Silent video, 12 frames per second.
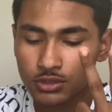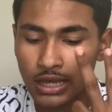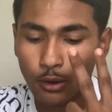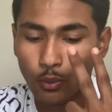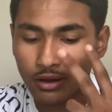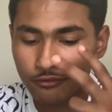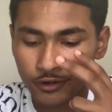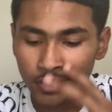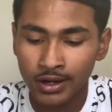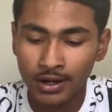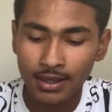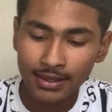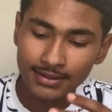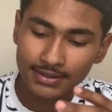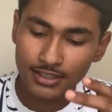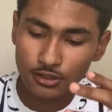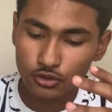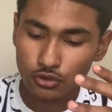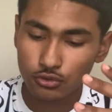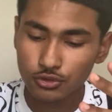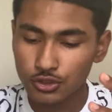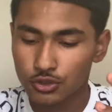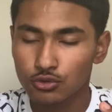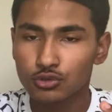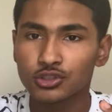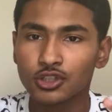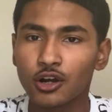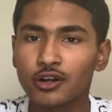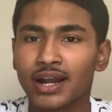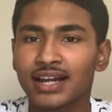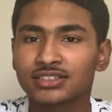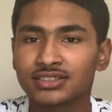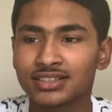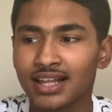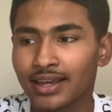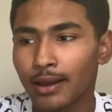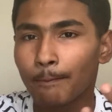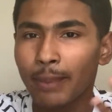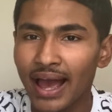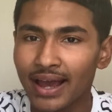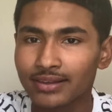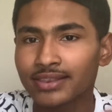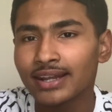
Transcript: However, these two shoes are actually like a pack.